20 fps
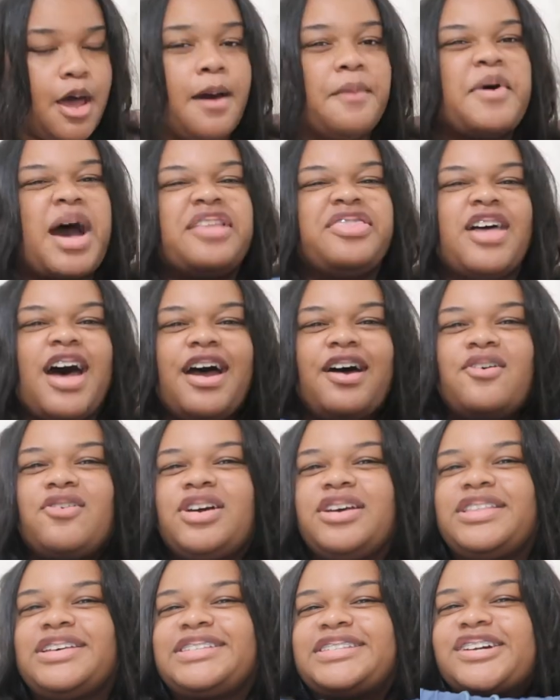But I thought I
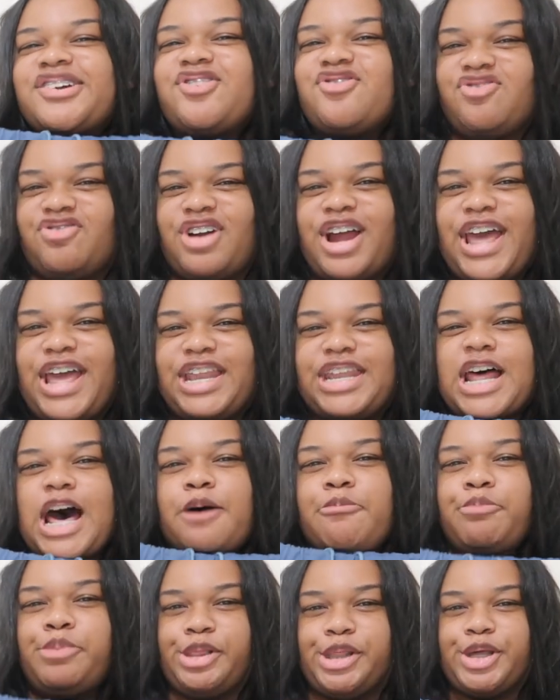ordered this in gray,
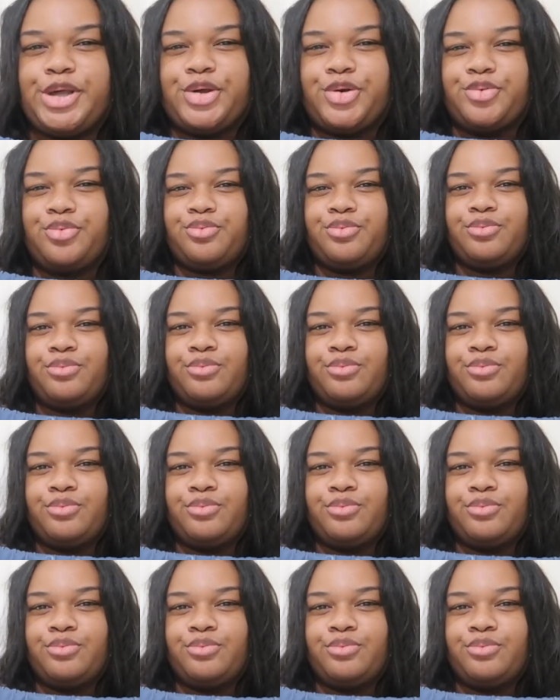not blue.